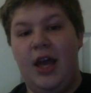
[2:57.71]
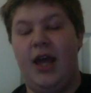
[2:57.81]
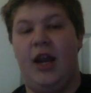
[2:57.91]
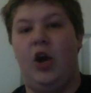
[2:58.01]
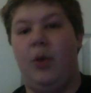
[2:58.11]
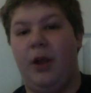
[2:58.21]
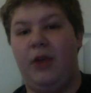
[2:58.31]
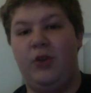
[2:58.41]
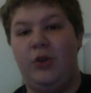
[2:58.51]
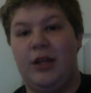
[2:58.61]
And I hope all
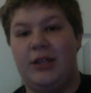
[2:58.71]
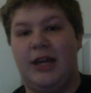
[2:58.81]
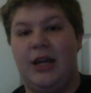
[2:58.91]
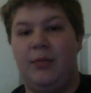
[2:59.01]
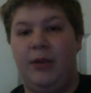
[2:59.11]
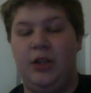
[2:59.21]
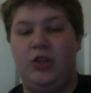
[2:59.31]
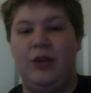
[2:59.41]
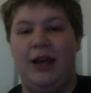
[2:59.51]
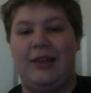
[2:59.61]
of you get excited, but
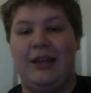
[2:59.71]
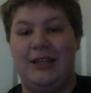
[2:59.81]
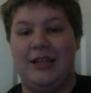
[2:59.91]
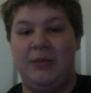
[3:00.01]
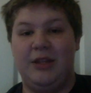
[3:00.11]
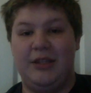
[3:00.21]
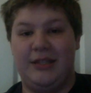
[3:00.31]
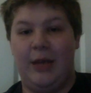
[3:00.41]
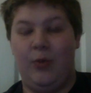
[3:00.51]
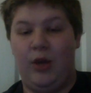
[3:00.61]
do not think it's going to
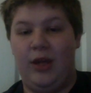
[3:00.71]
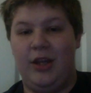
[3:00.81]
same week.